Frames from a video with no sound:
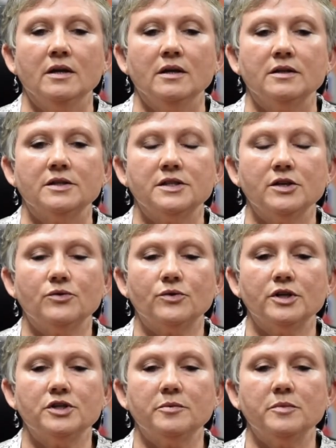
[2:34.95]
The Cedar
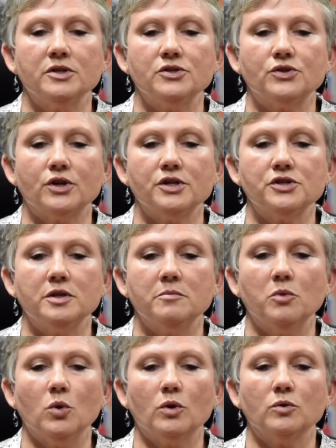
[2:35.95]
Ridge Administration and
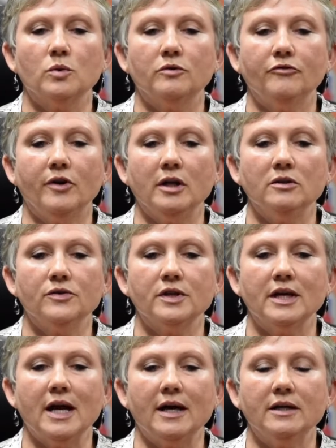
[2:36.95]
Board will follow the
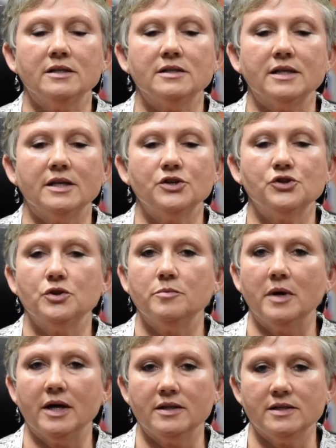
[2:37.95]
guidance issued
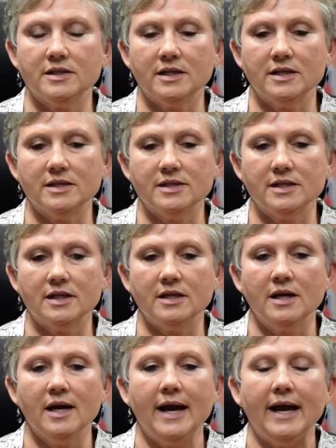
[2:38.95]
by the CDC